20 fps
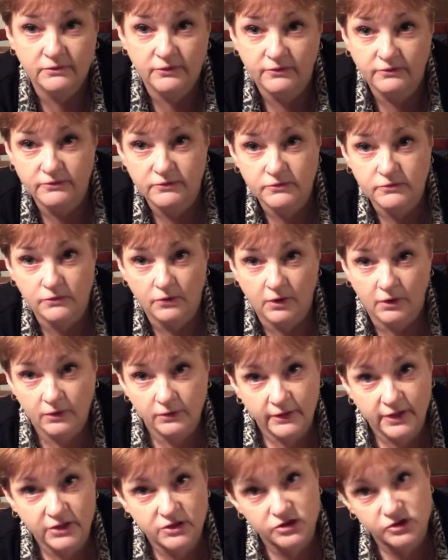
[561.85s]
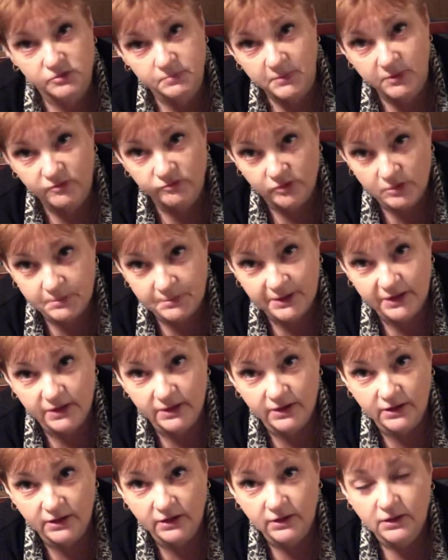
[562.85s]
This is all like just me
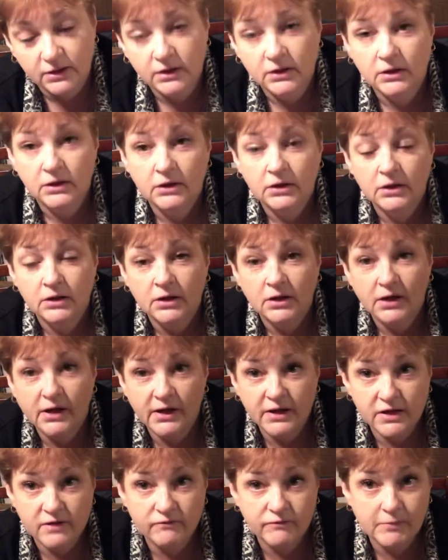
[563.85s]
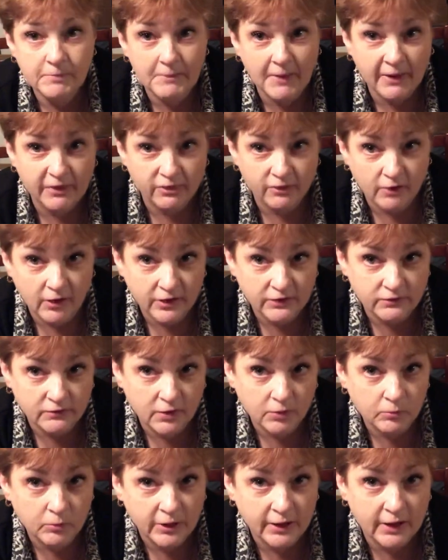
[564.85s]
repeating and giving my thoughts
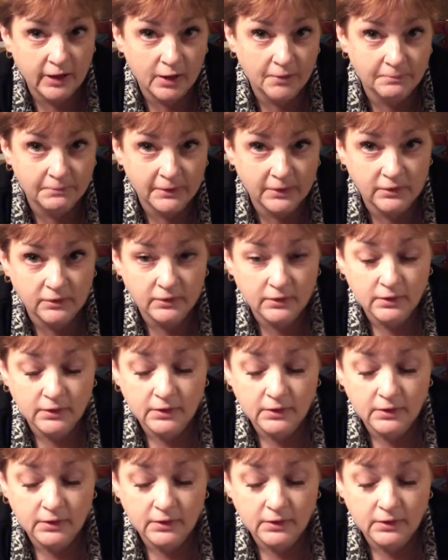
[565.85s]
on what happened.